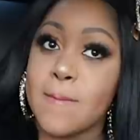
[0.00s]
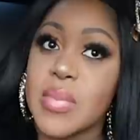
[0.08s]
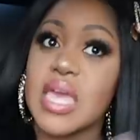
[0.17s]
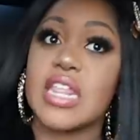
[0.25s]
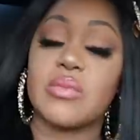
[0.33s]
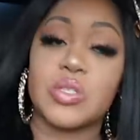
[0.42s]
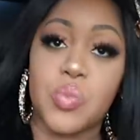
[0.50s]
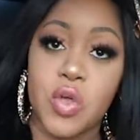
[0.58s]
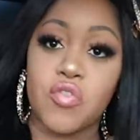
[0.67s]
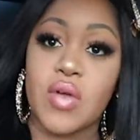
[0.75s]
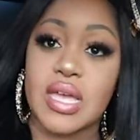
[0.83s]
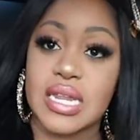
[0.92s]
me and him
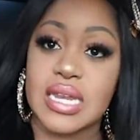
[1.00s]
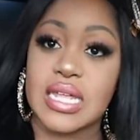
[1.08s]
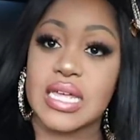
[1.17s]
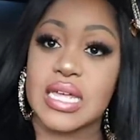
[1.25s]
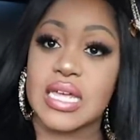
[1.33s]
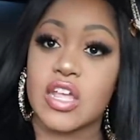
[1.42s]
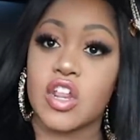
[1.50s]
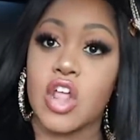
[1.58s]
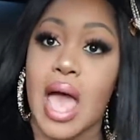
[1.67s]
spoke regularly